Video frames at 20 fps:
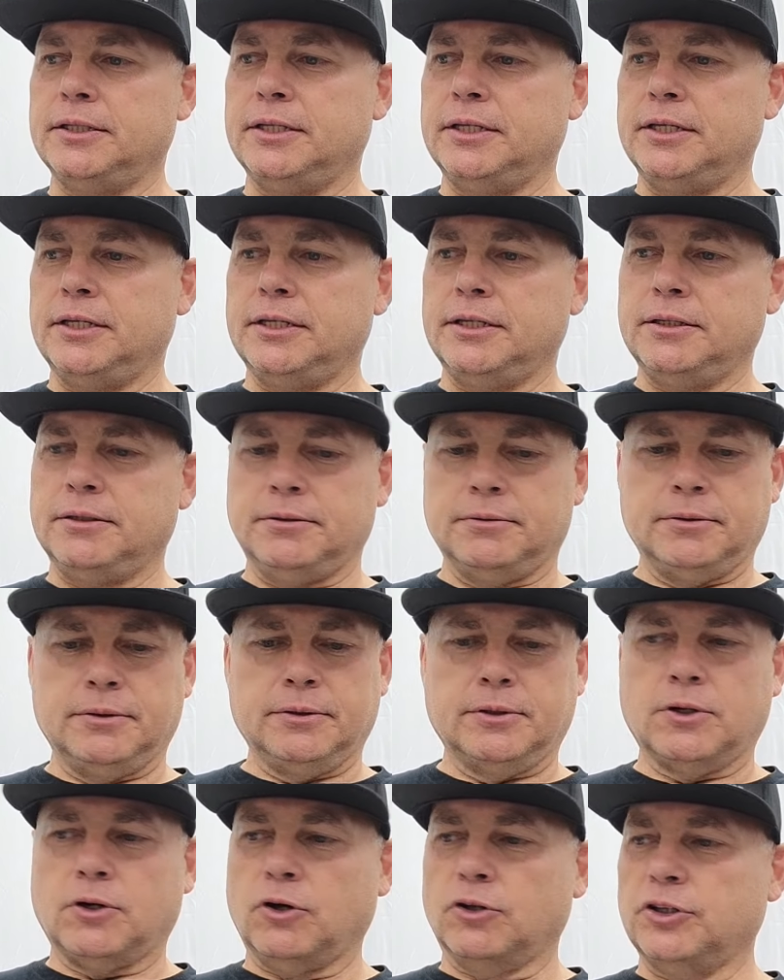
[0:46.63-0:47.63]
the
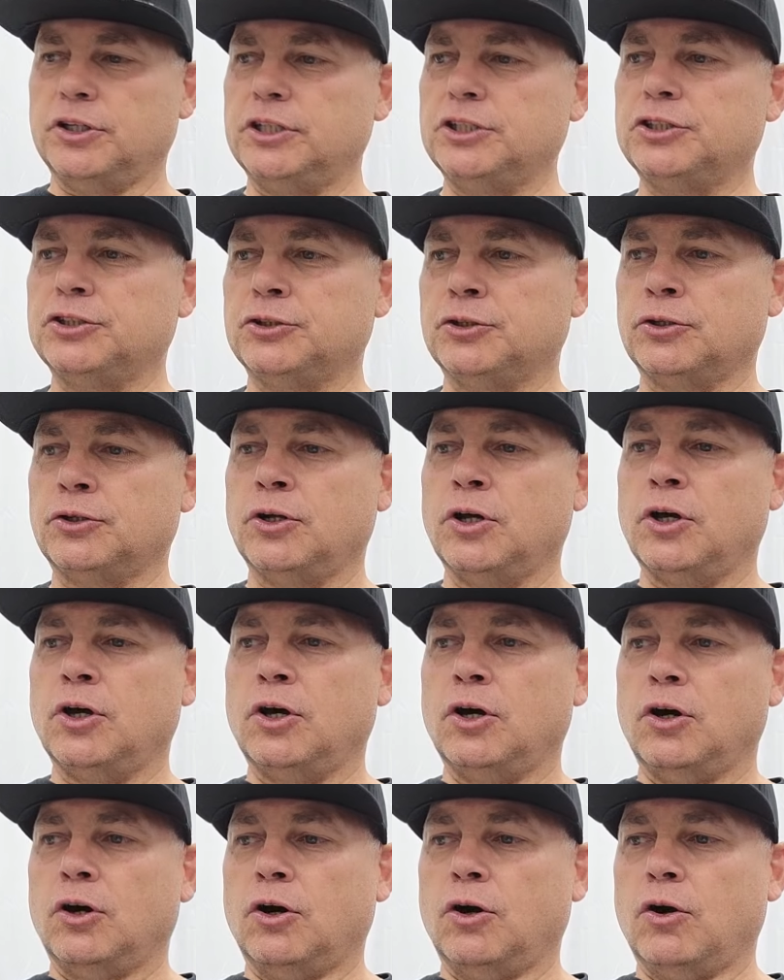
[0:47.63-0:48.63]
condition
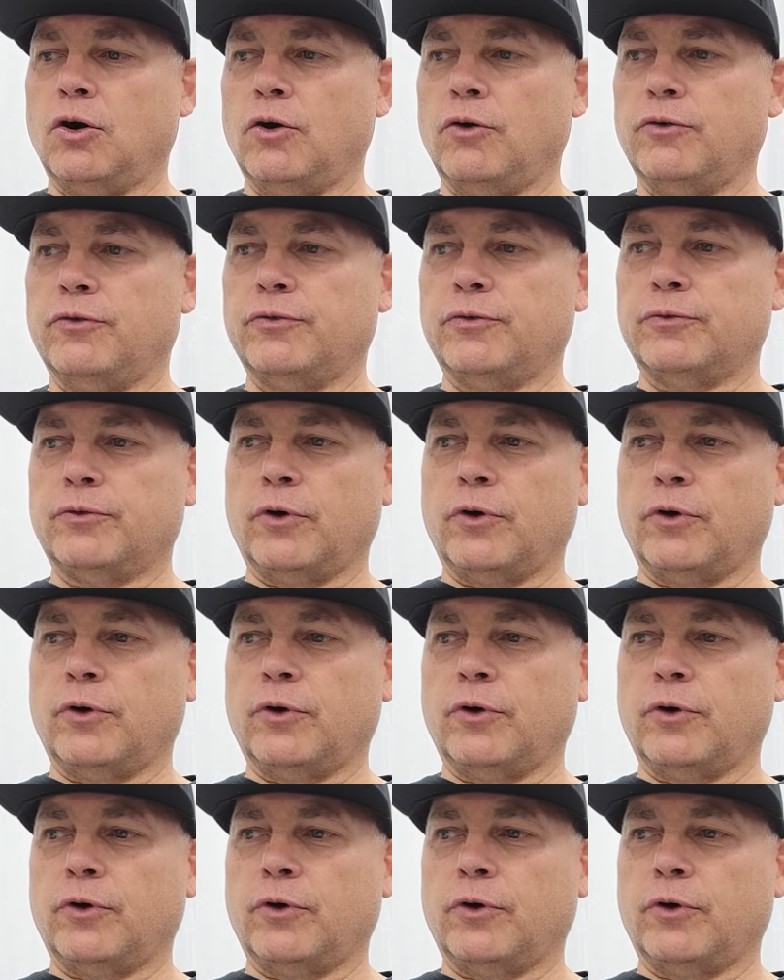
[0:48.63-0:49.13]
of,